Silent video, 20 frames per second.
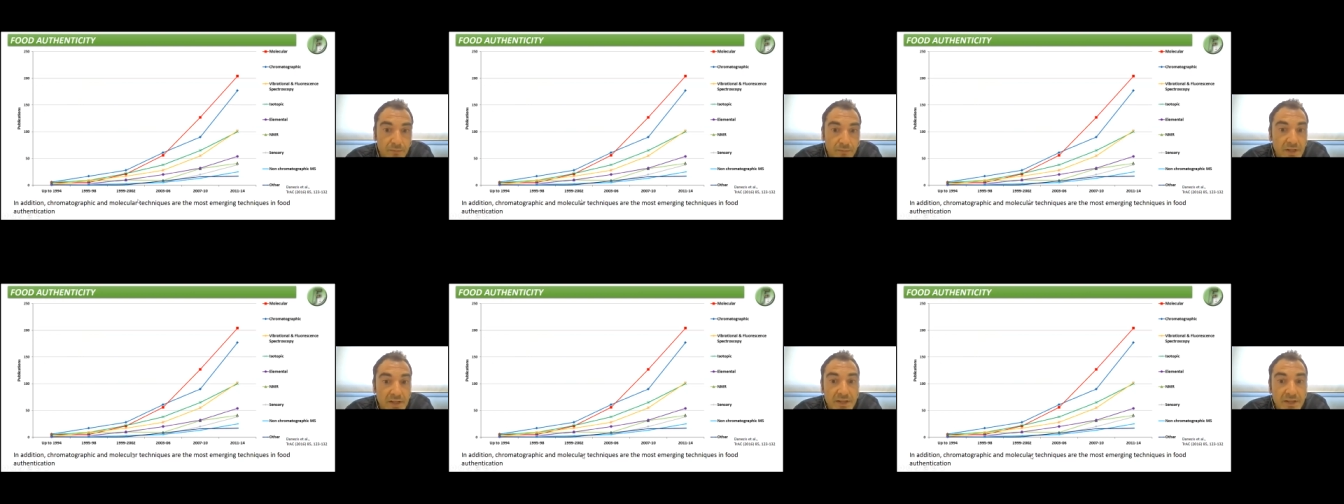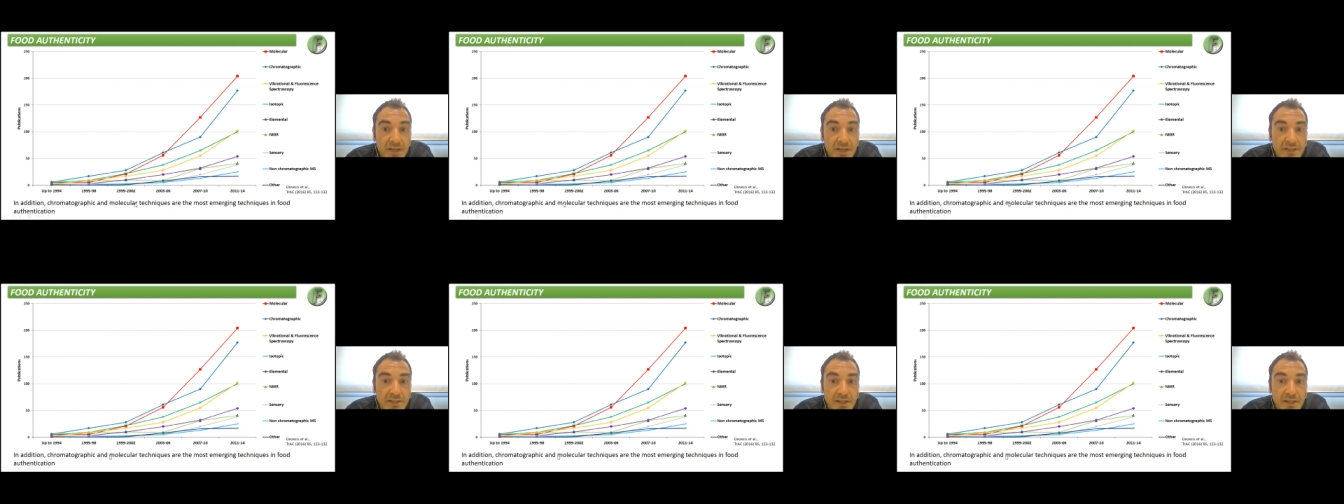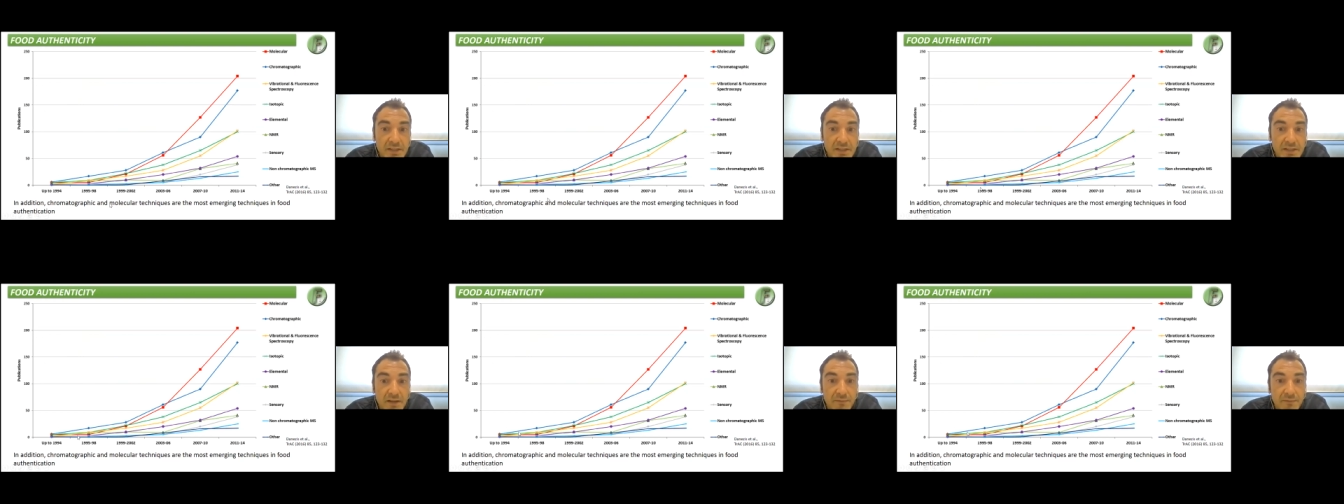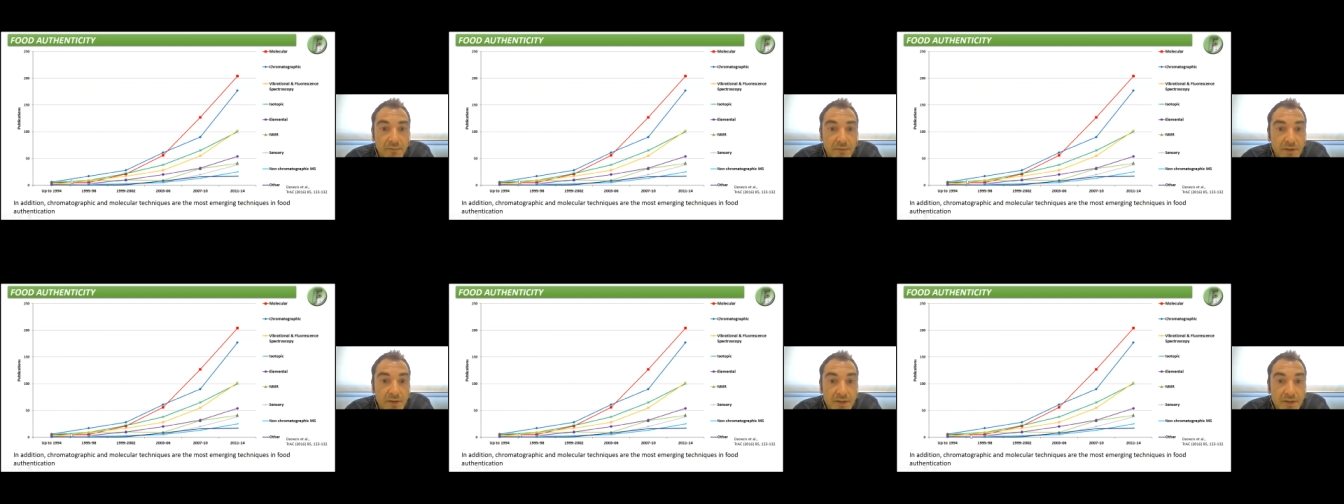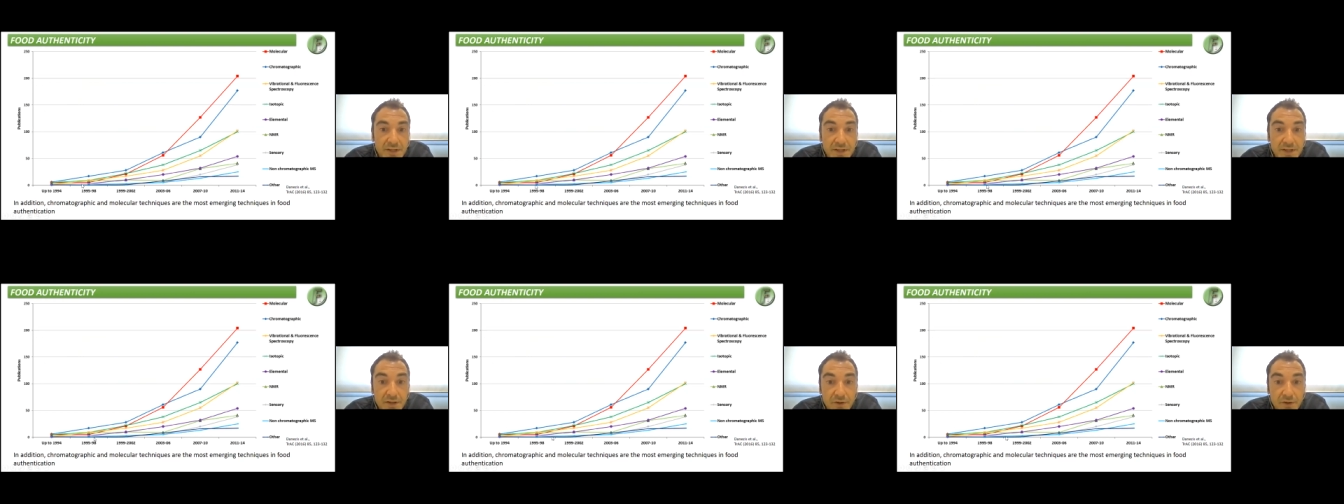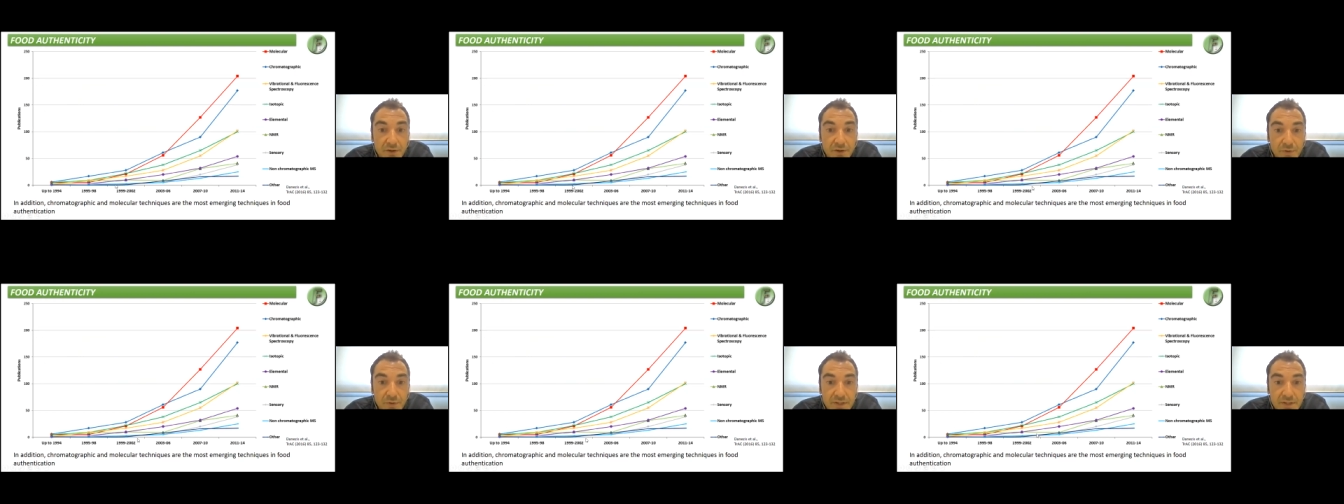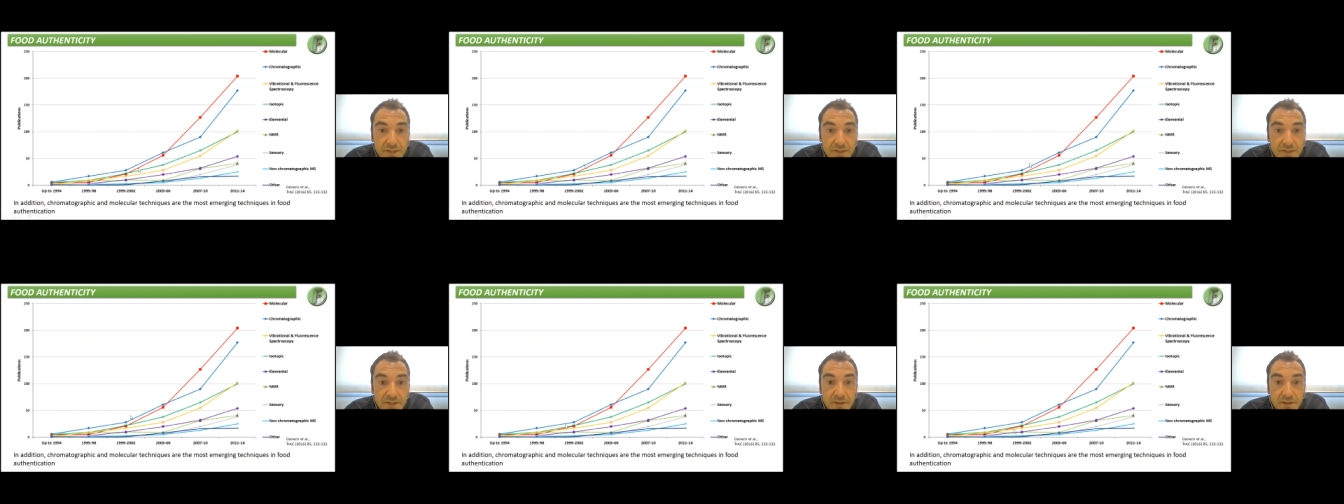techniques that have
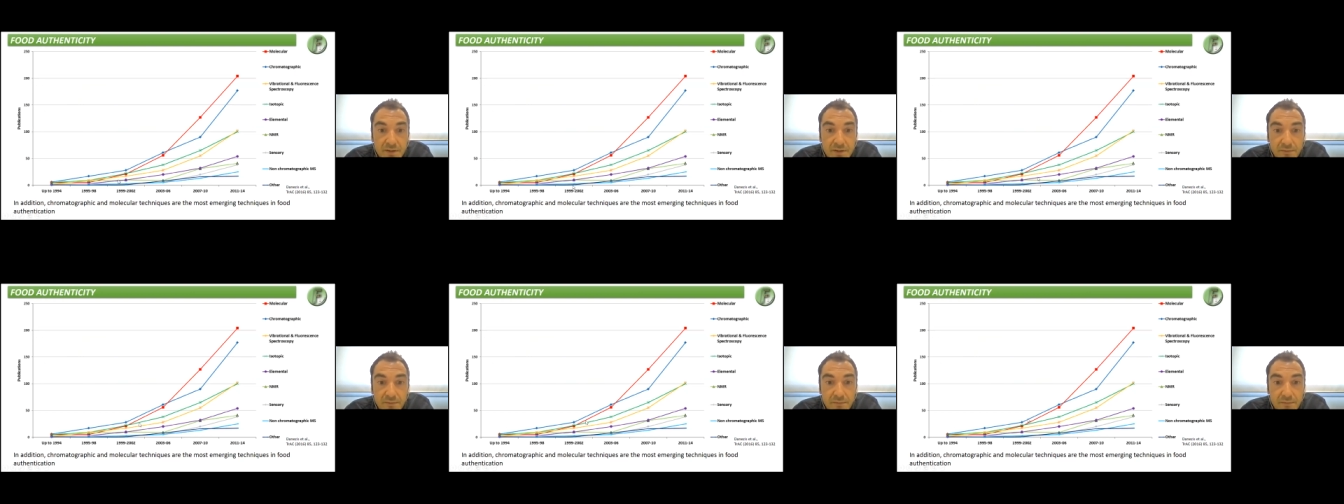increased